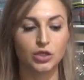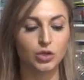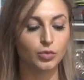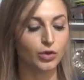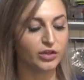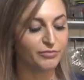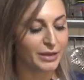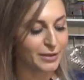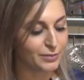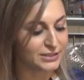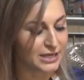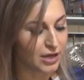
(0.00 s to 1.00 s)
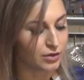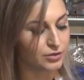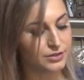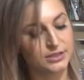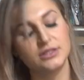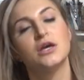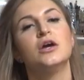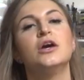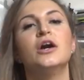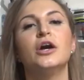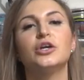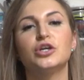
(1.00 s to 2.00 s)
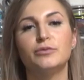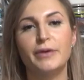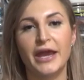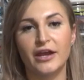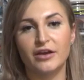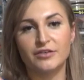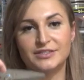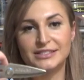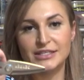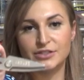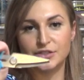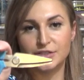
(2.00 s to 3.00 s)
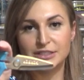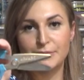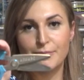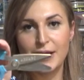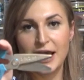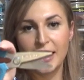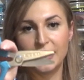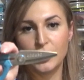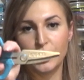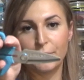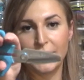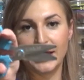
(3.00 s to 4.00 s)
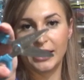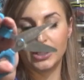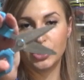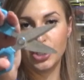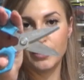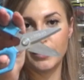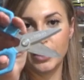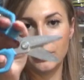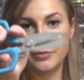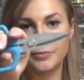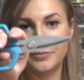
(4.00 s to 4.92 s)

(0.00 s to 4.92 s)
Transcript: good roll of paper towels, a good pair of scissors, mine are by Gerber,